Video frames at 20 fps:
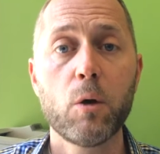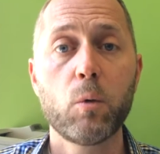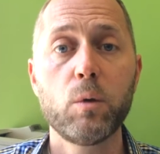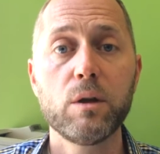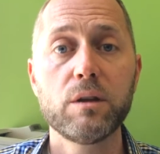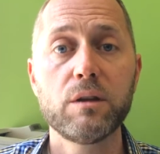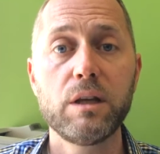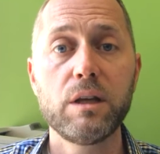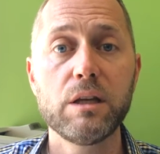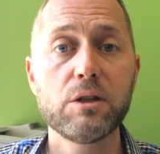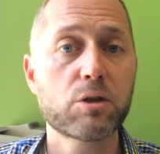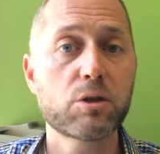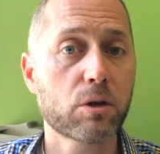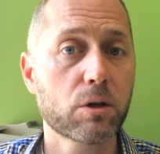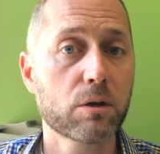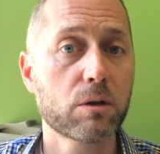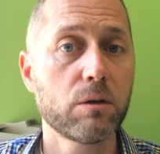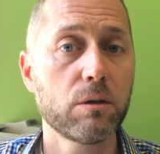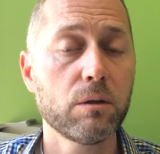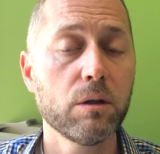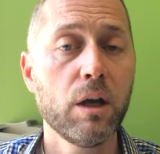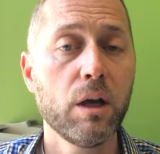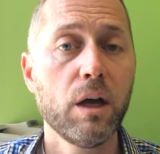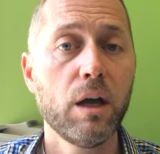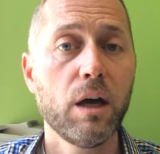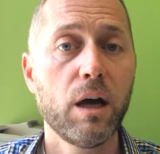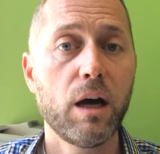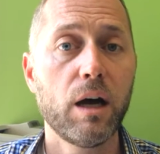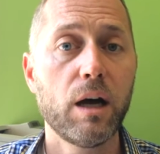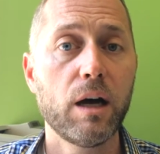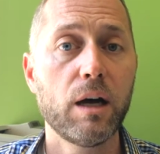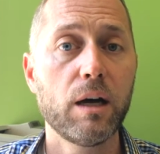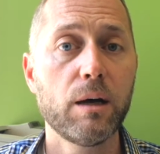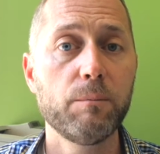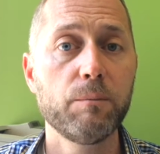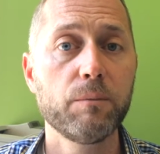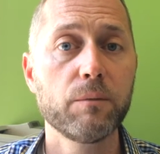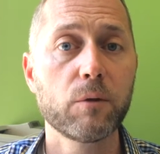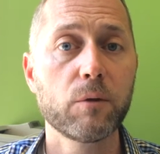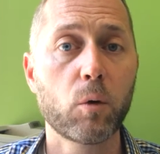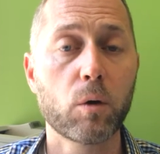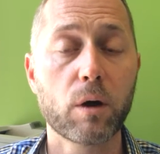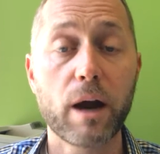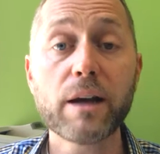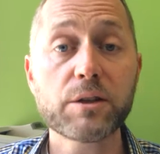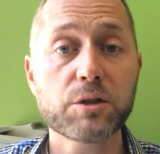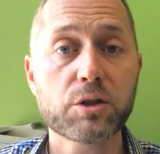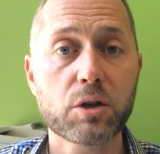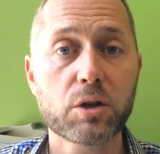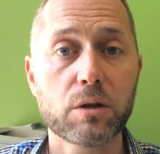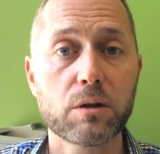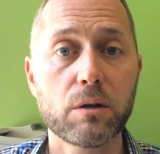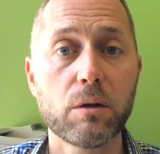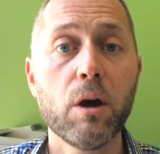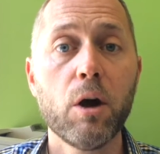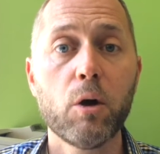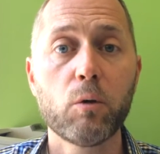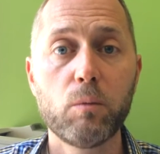with the internal or external